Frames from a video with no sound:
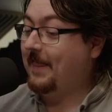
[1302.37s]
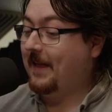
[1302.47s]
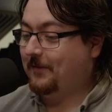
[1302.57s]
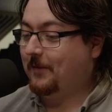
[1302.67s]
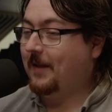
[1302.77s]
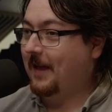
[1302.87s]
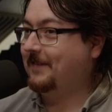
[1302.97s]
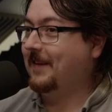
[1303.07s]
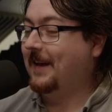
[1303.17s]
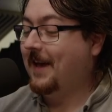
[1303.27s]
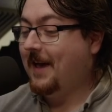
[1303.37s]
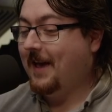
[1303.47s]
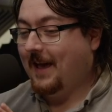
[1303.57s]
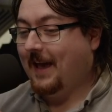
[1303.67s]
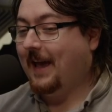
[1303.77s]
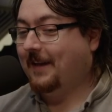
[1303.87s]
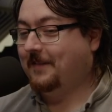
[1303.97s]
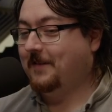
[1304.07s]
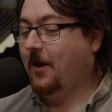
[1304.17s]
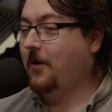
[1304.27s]
that's what that's like. Is
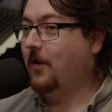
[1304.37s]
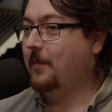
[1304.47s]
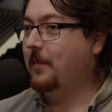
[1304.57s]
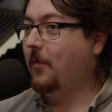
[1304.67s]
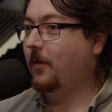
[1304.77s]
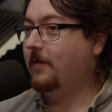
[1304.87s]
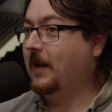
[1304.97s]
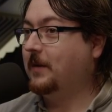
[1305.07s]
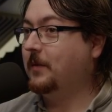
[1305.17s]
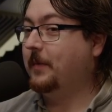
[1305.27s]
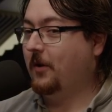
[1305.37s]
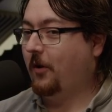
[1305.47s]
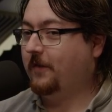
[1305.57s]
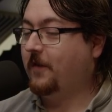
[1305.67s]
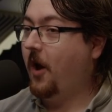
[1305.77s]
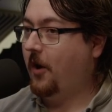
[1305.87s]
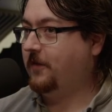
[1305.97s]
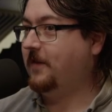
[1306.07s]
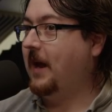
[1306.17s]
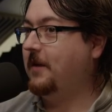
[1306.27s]
it now going to be more valuable to be an artist
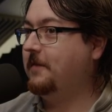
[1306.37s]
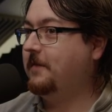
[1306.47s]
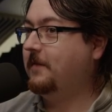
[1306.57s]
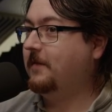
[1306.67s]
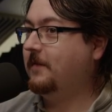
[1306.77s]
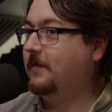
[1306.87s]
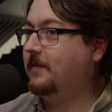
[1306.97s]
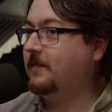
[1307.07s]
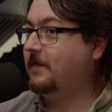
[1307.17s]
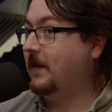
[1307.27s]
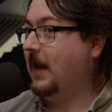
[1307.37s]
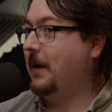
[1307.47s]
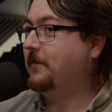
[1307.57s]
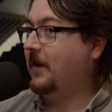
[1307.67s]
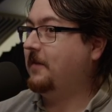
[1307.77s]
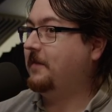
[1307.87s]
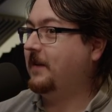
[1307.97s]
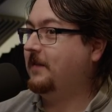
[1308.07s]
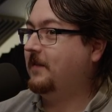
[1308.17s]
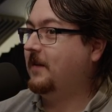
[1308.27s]
outside of the game side of
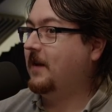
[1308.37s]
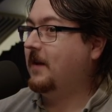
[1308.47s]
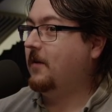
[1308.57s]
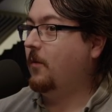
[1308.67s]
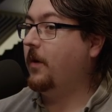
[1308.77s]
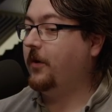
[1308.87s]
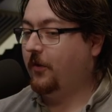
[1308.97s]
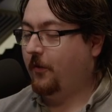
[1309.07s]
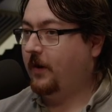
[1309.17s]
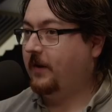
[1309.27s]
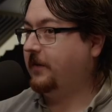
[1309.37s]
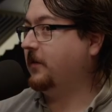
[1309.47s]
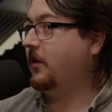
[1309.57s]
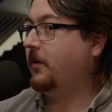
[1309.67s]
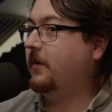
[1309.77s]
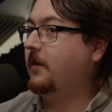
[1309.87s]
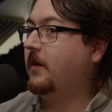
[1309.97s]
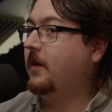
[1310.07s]
things when you're doing digital art?